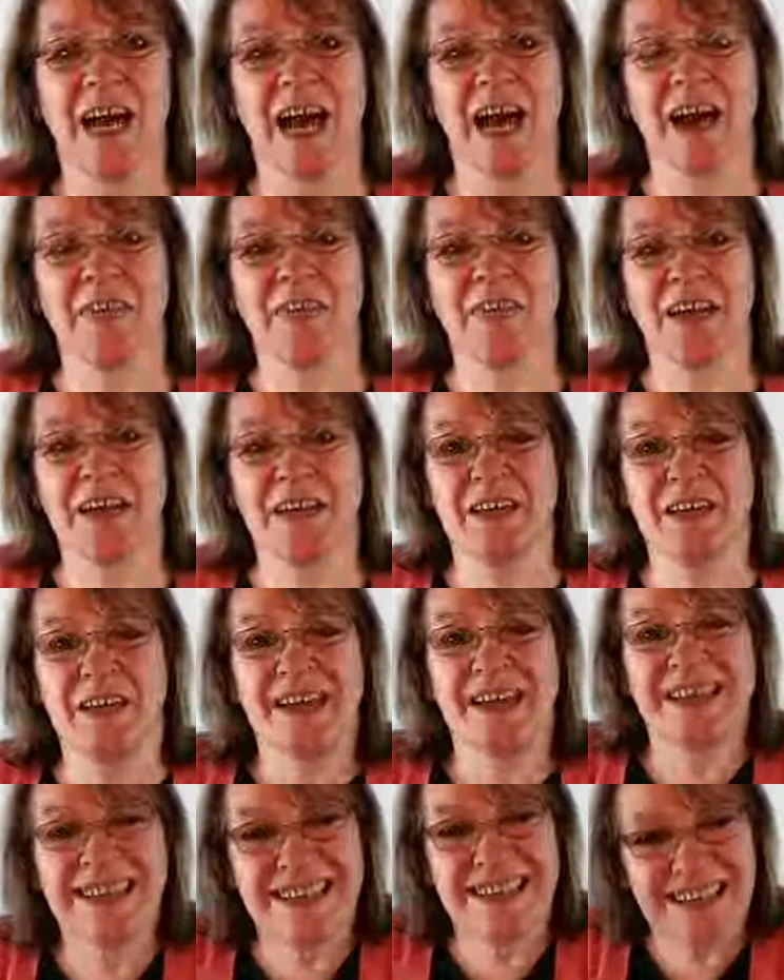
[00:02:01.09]
and then
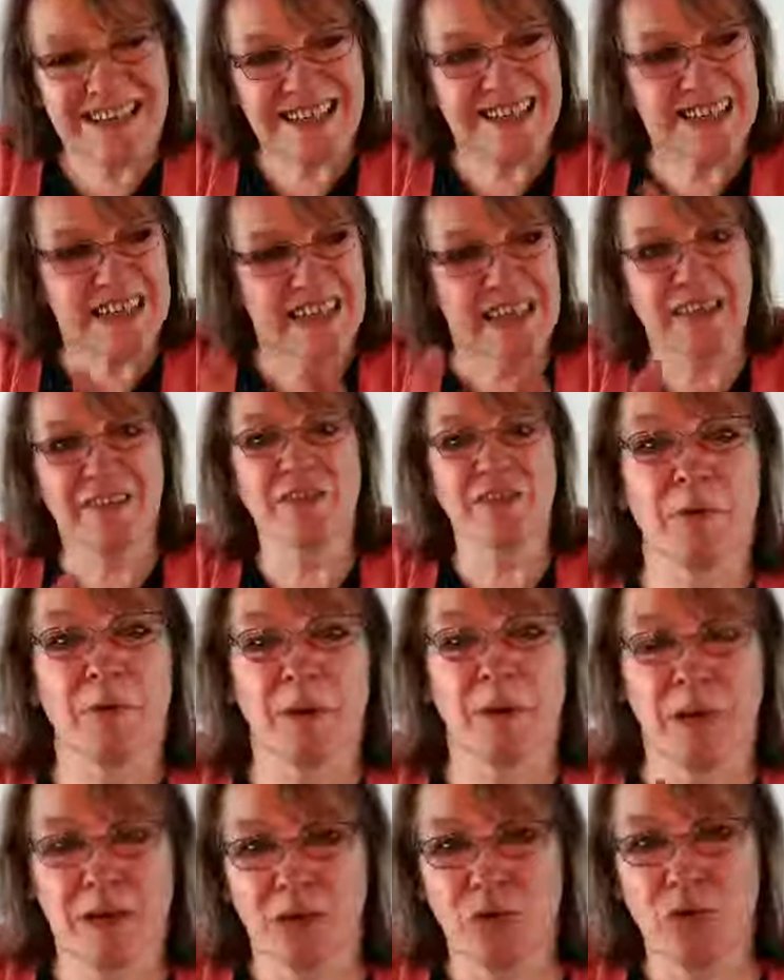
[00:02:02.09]
clearly give
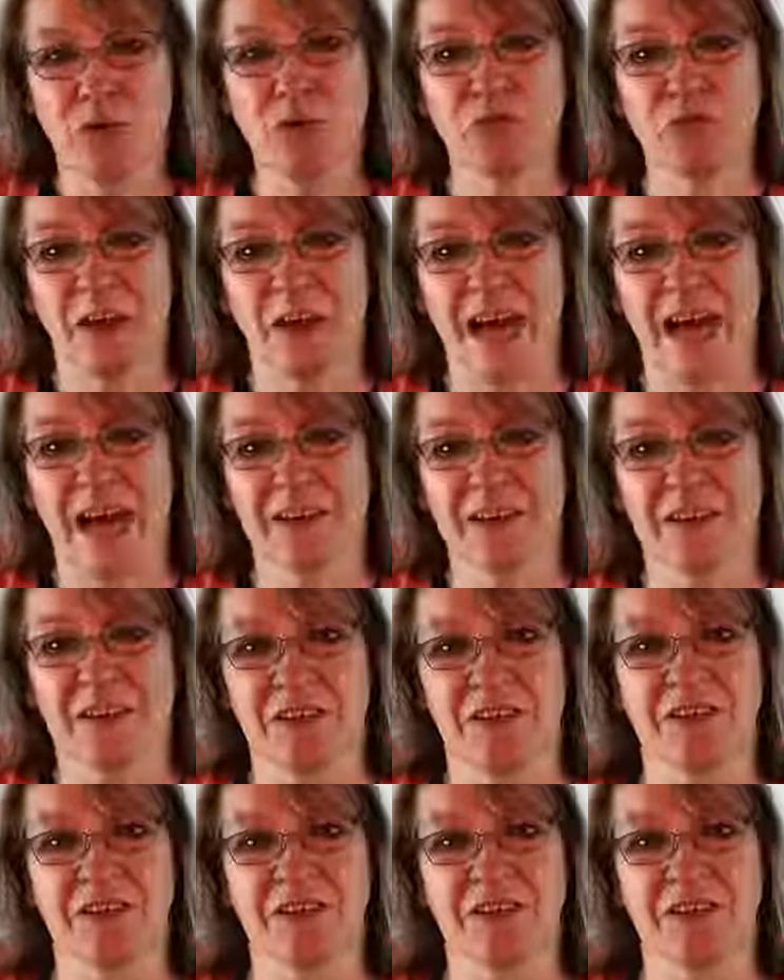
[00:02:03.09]
a call to action.